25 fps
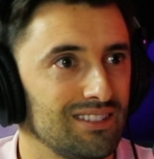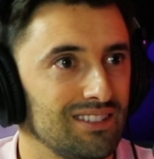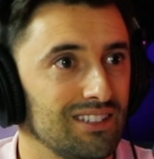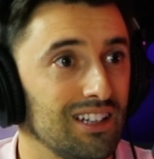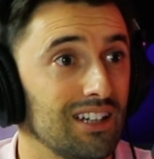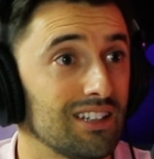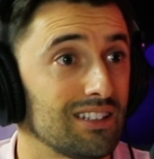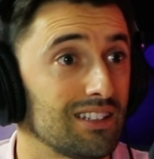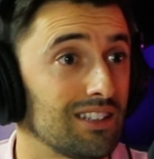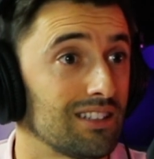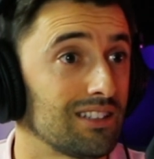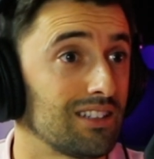
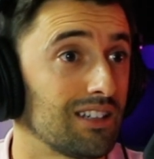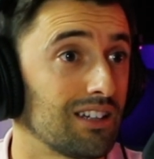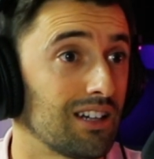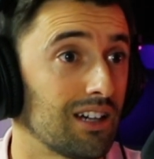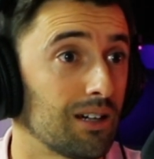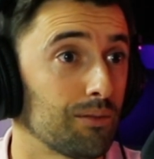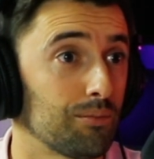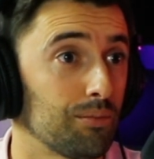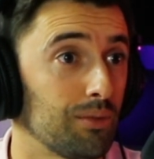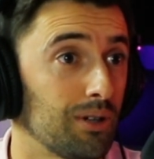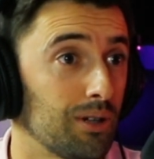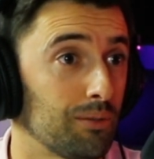Yeah, that they
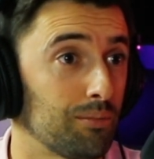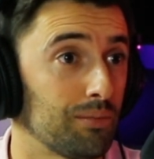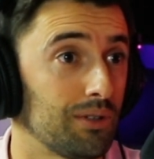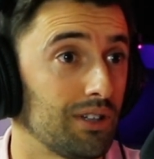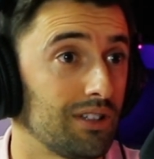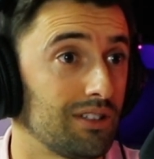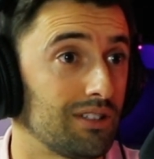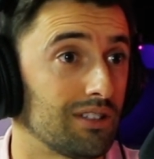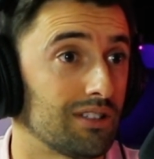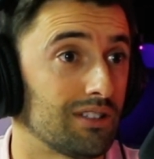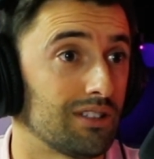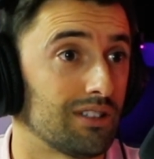are
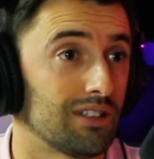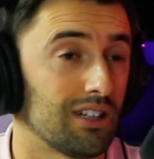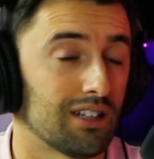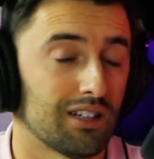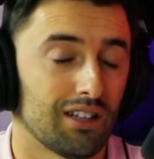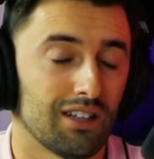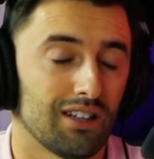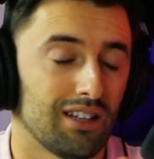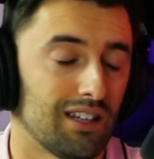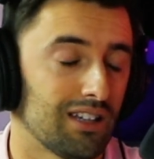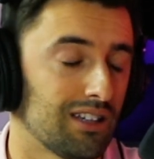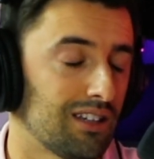updated.
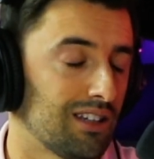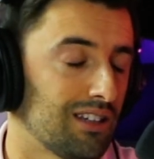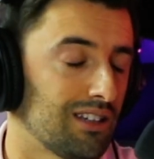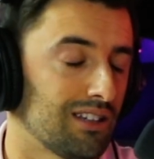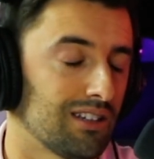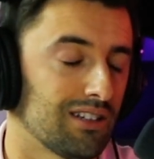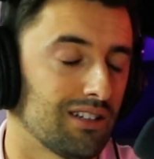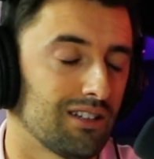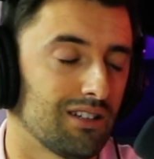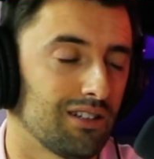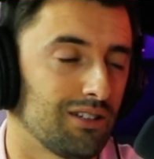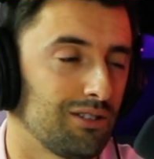Like
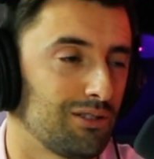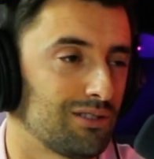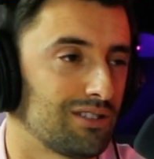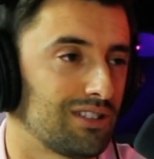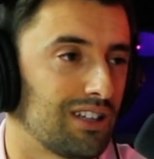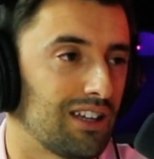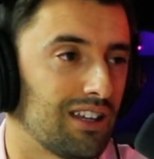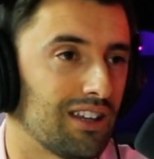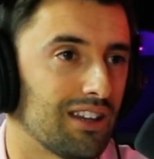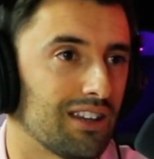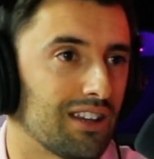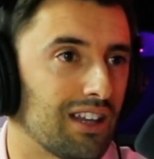you
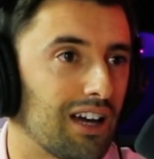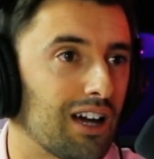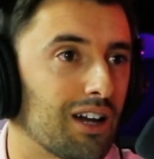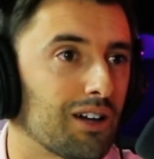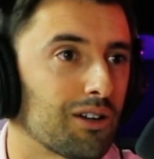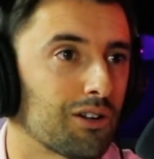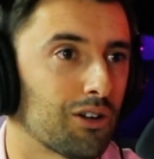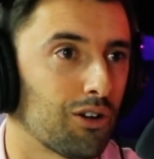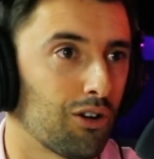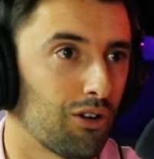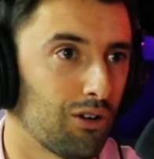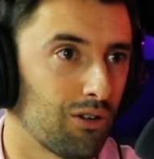said,
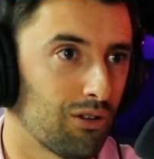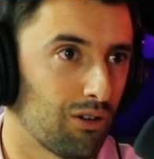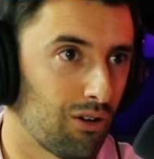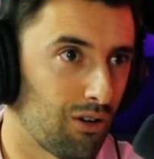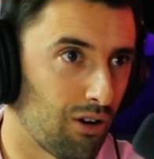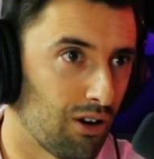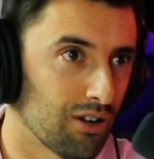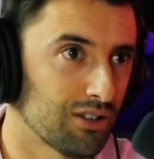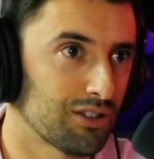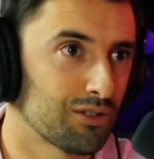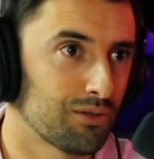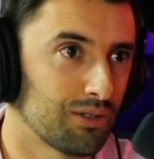I
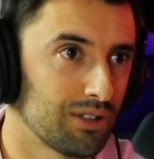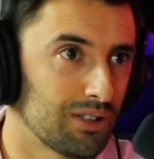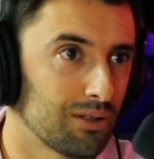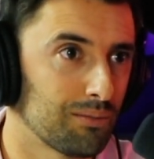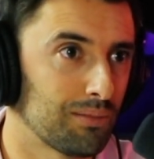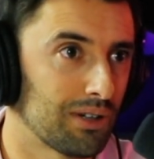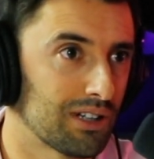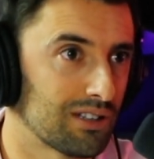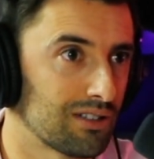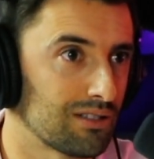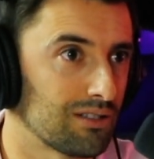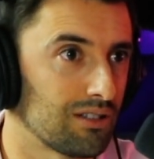got treated
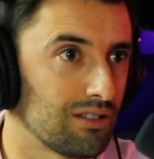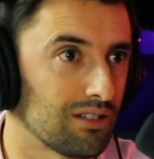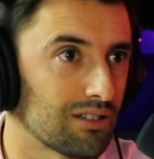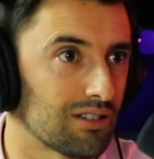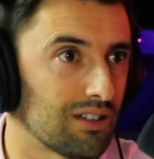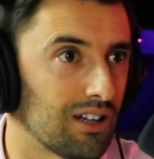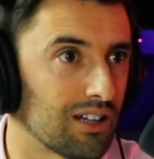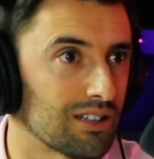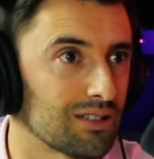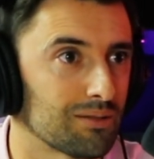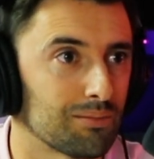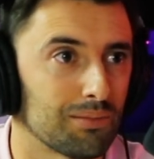by the Dollar
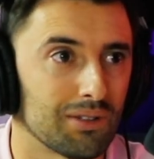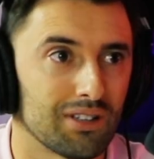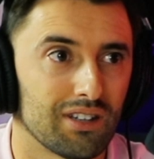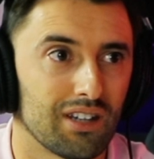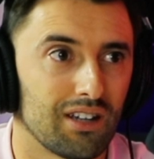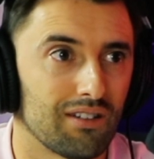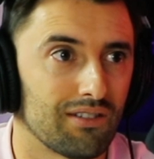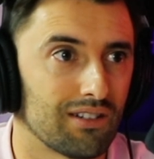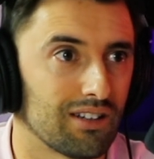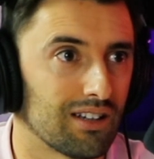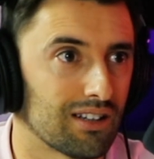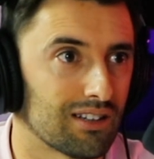Clast, but
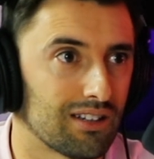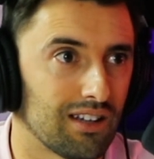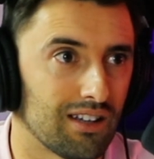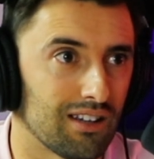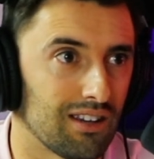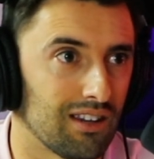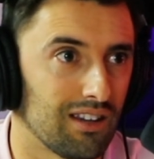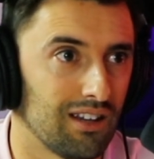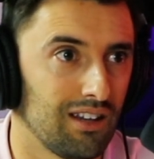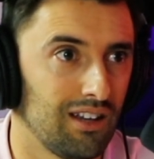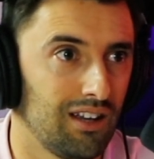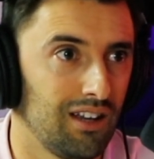never like
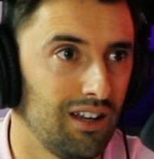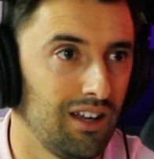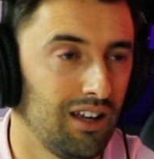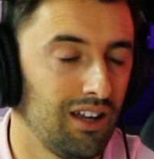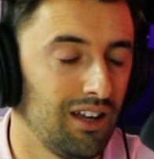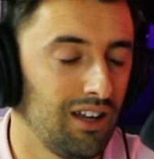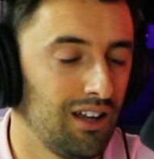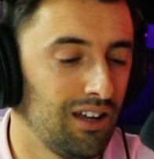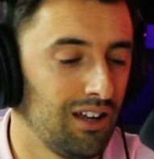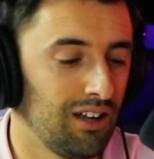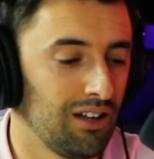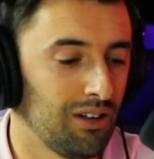that.
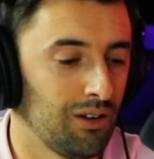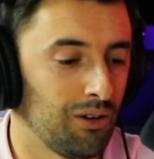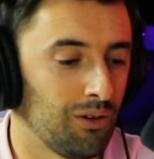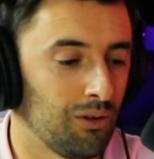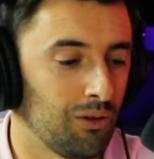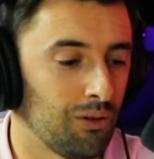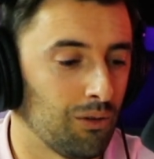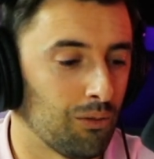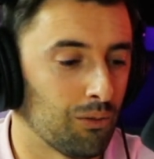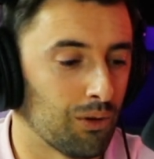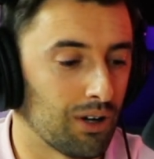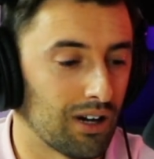
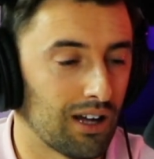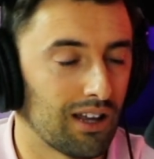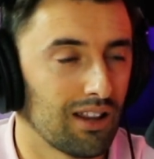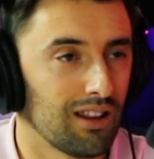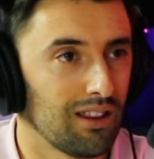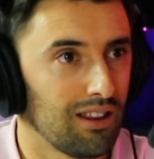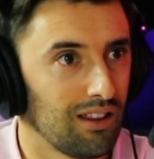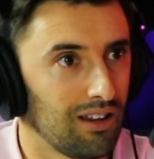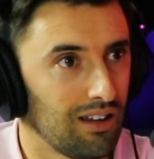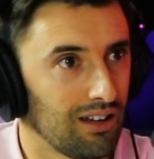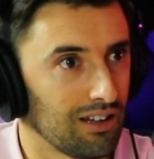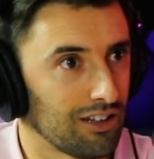What
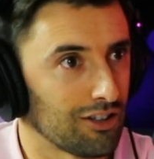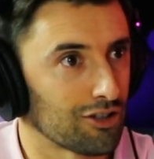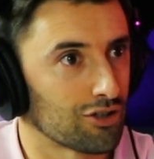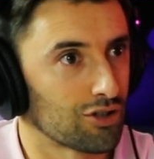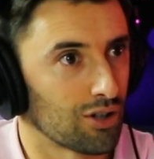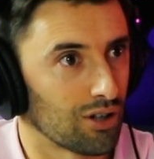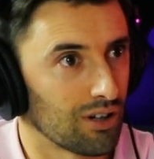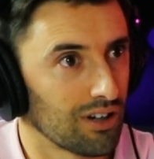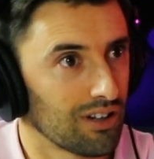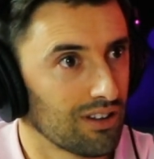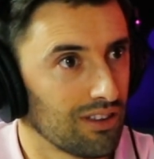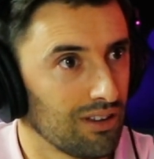I
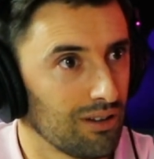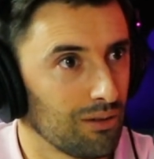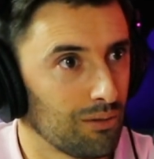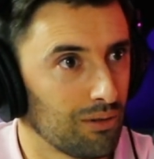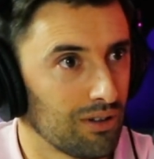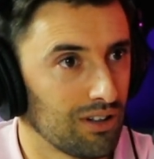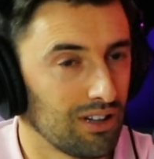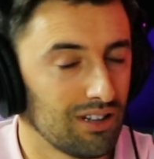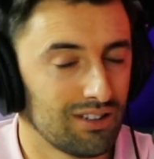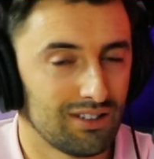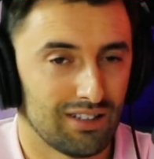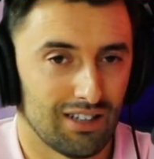enjoyed
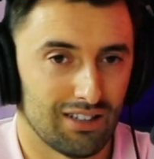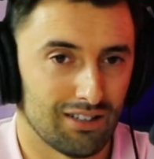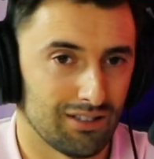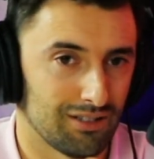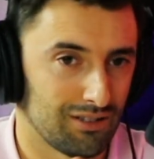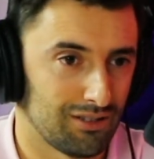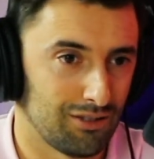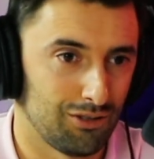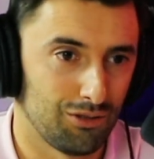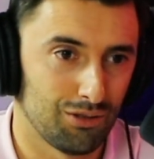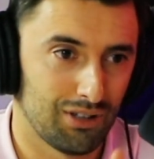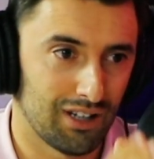with it,
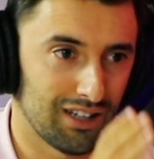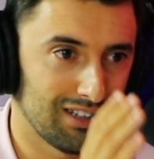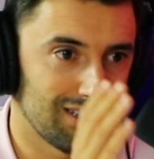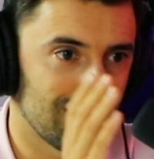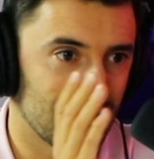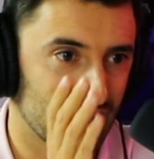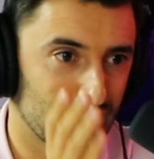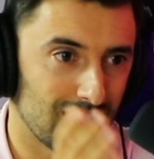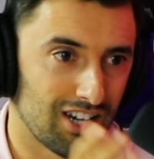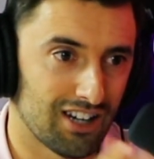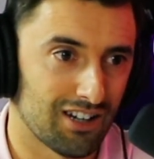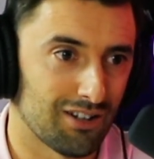and you can
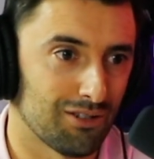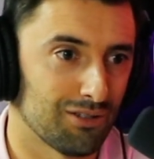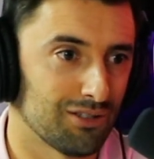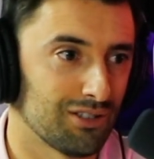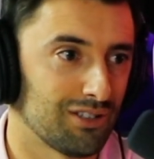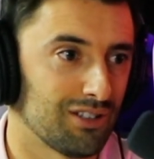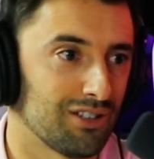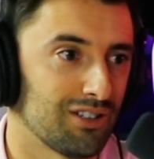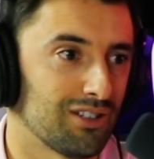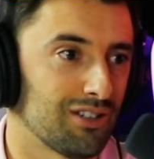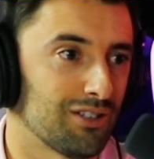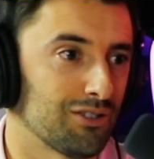check on
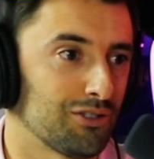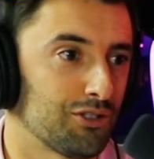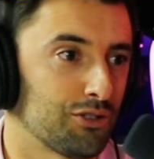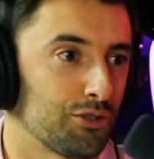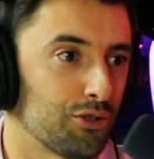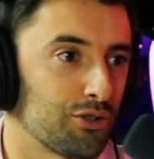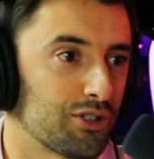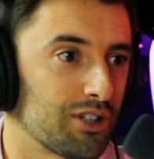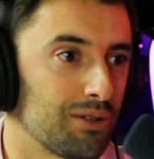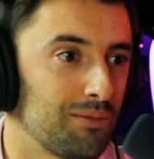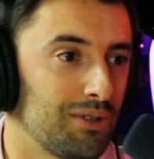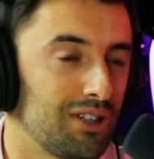the
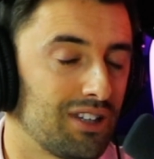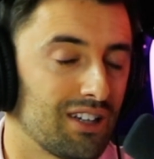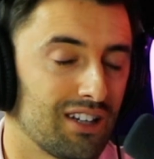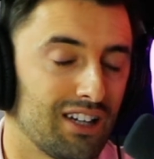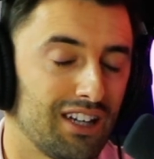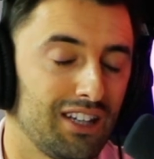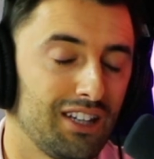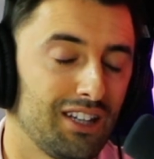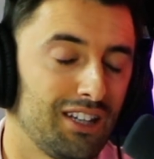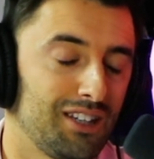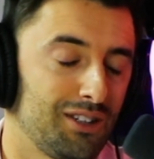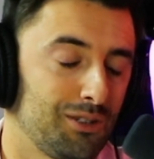social media,
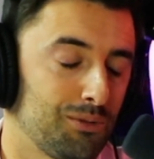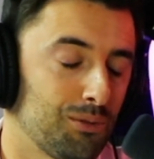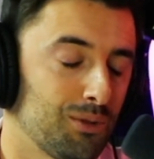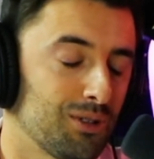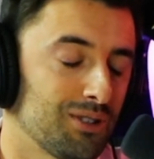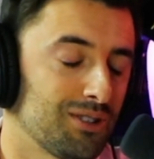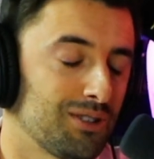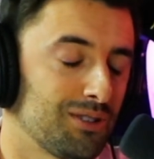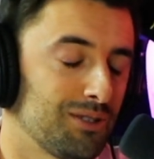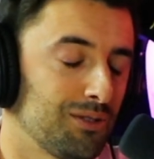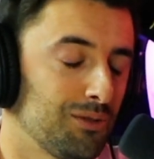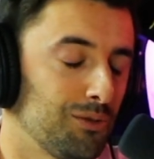and it
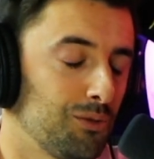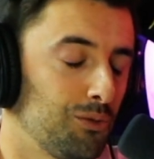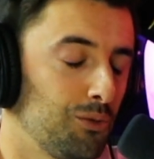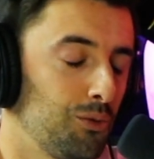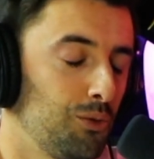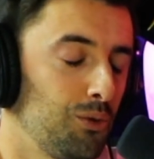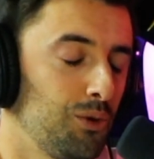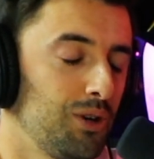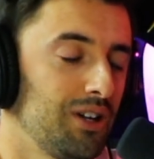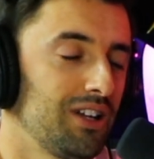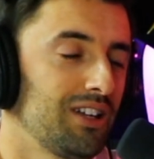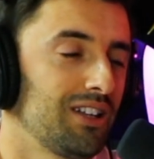was
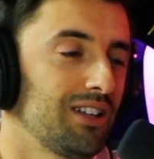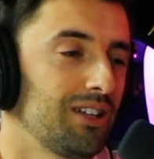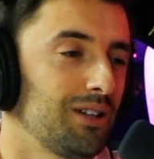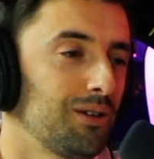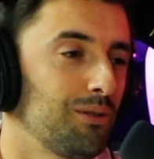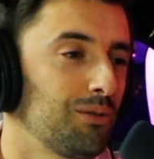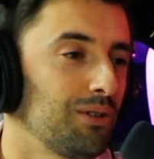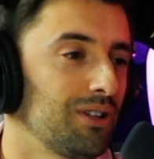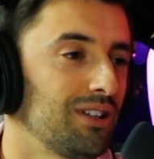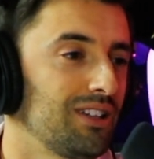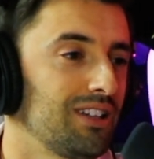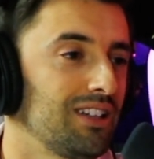really,
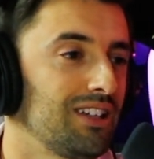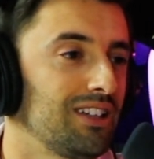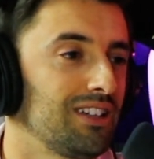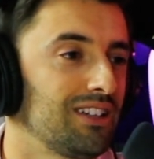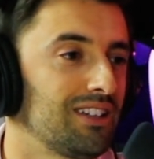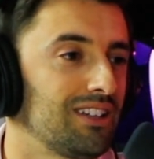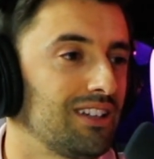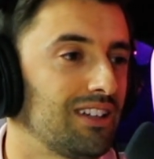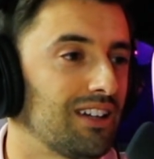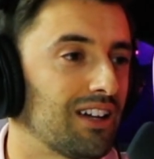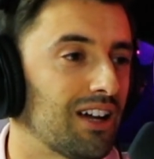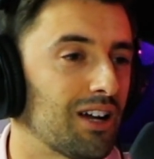
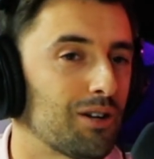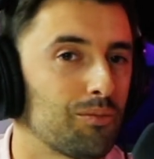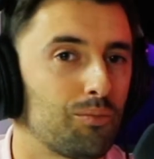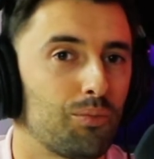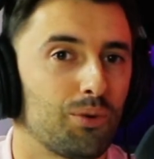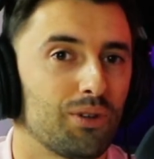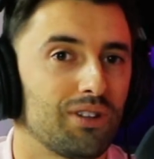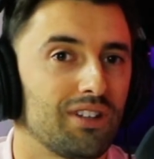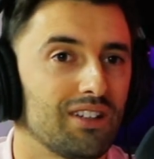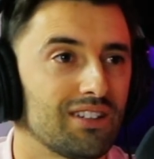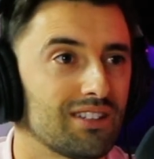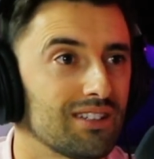really
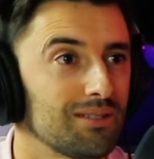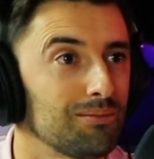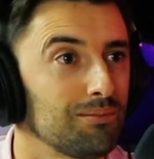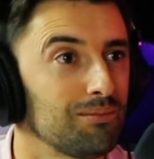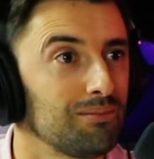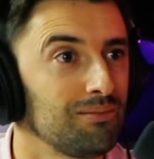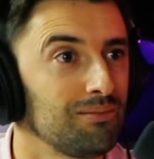unpredicted.